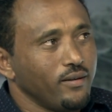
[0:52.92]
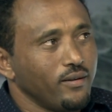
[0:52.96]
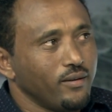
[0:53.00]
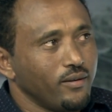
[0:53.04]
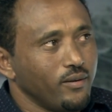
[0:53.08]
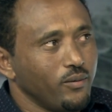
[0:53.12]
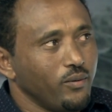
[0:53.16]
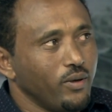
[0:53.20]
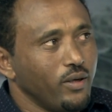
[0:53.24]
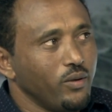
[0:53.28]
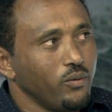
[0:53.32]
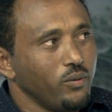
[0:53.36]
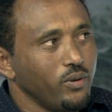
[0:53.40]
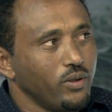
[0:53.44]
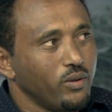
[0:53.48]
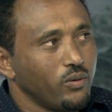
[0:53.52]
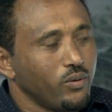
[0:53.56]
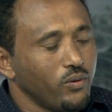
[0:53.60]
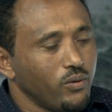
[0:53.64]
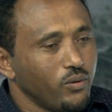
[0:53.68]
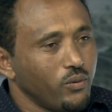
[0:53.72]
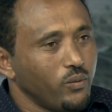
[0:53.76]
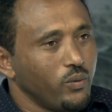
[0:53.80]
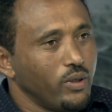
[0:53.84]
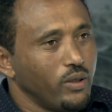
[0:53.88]

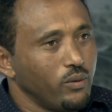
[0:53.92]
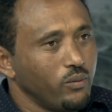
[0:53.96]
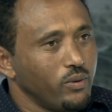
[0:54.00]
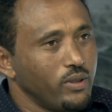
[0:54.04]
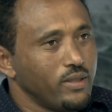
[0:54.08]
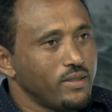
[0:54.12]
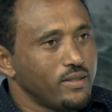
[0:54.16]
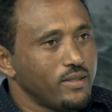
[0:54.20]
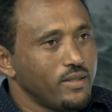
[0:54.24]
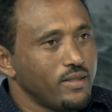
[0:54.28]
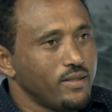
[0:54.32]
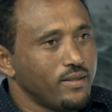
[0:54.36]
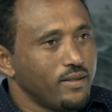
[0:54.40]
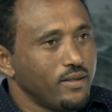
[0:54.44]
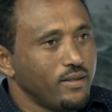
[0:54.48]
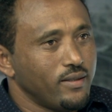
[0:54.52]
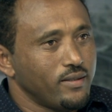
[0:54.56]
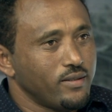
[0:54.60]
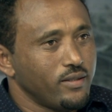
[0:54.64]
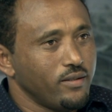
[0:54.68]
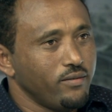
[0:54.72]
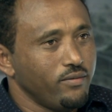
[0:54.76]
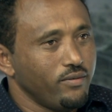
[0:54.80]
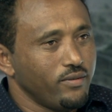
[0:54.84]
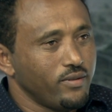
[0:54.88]
when we see
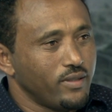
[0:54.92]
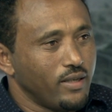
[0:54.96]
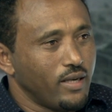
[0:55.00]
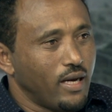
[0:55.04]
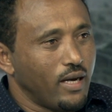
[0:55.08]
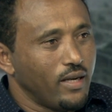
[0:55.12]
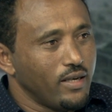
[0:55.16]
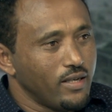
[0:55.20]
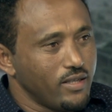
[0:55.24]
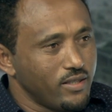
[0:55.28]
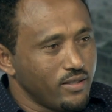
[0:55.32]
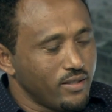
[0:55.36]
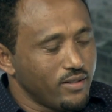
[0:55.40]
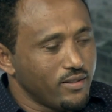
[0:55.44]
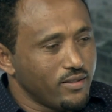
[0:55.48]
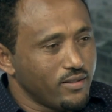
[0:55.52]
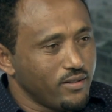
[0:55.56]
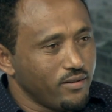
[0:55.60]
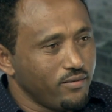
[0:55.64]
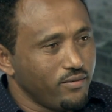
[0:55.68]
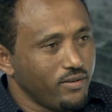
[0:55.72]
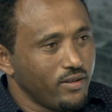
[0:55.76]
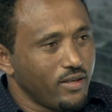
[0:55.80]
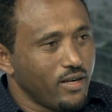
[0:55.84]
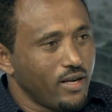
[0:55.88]
the ancient
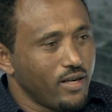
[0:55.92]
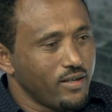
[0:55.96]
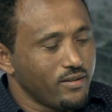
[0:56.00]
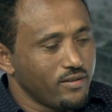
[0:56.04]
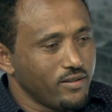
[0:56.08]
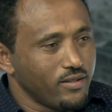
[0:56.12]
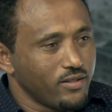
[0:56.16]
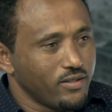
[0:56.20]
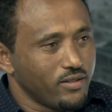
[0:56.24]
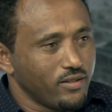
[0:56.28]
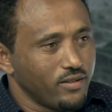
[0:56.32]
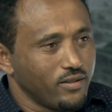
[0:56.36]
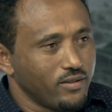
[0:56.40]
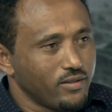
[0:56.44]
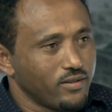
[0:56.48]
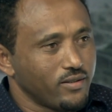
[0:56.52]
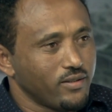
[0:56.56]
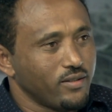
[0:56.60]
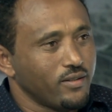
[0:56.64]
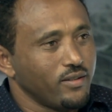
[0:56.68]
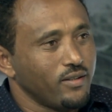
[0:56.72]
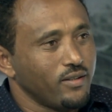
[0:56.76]
civilizations,